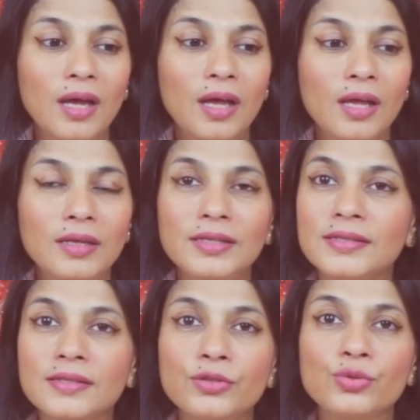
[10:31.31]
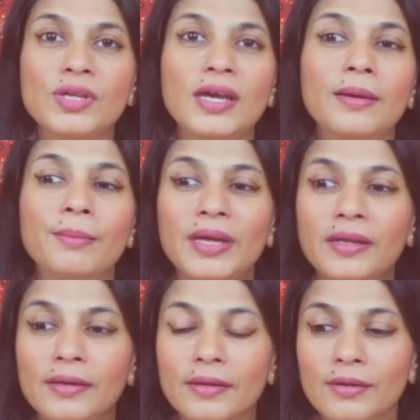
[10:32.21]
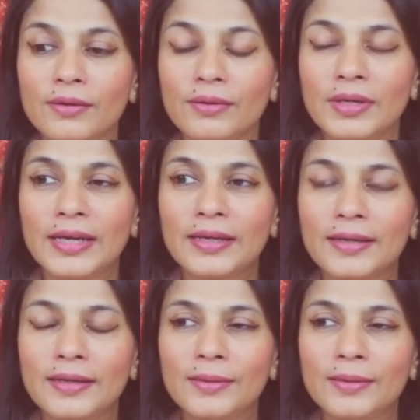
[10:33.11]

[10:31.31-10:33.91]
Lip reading: listen to them, and you know, like